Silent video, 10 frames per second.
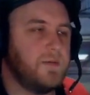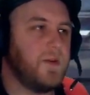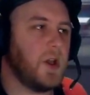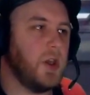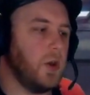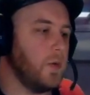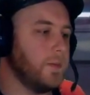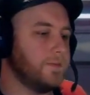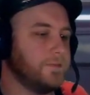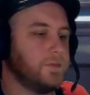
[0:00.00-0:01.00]
Fuck you.
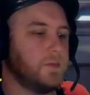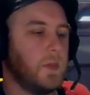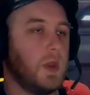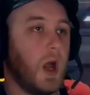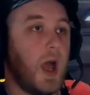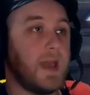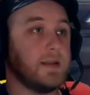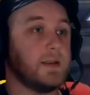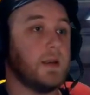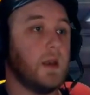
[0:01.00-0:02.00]

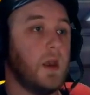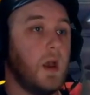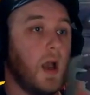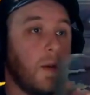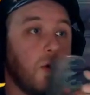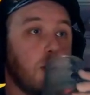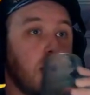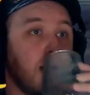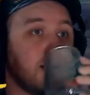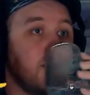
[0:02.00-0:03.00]
Nice! Okay, we're on the
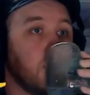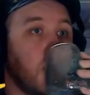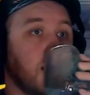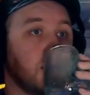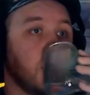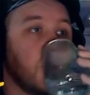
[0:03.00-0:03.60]
last level, guys.